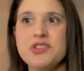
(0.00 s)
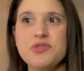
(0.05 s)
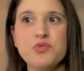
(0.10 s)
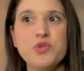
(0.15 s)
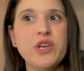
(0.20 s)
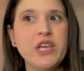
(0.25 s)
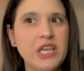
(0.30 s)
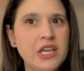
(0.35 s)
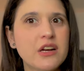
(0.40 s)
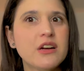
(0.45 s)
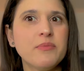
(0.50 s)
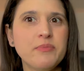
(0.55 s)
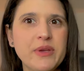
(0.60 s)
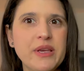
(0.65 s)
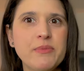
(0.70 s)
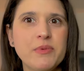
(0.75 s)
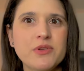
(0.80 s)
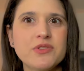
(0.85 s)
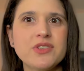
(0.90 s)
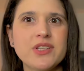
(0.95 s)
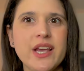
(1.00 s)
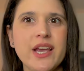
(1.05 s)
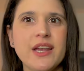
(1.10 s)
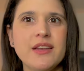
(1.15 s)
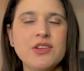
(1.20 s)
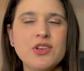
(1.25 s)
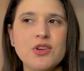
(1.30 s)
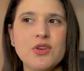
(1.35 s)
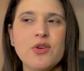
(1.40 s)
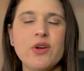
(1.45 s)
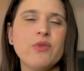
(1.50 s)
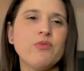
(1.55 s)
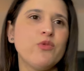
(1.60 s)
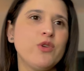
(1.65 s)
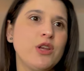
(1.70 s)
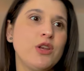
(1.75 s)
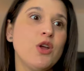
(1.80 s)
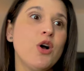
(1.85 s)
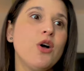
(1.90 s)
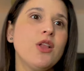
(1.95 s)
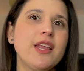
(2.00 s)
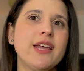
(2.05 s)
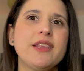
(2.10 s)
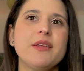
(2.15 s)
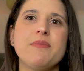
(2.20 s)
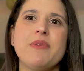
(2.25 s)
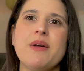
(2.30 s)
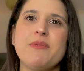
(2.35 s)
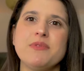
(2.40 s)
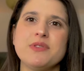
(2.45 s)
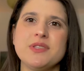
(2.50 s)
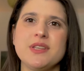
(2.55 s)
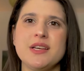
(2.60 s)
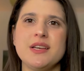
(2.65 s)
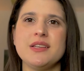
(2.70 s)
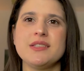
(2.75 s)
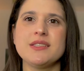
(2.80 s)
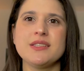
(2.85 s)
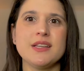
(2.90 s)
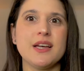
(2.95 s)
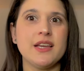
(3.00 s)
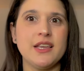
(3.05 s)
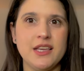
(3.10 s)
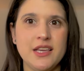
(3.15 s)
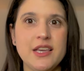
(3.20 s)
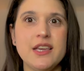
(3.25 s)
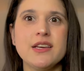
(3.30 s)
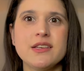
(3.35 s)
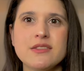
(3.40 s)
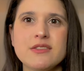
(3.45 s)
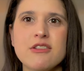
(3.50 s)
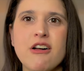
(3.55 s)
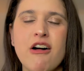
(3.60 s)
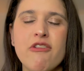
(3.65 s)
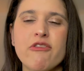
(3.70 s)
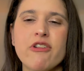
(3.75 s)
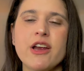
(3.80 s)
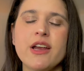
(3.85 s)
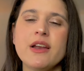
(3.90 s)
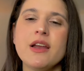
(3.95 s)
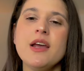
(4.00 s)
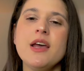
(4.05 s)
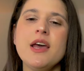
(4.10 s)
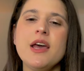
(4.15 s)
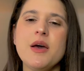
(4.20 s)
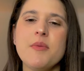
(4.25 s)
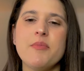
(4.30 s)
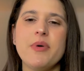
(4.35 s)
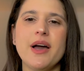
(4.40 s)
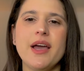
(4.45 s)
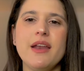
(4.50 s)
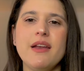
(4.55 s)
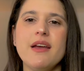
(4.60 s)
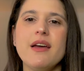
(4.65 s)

we hear people saying, you know, and we know, like the Bible says, that He is sovereign, but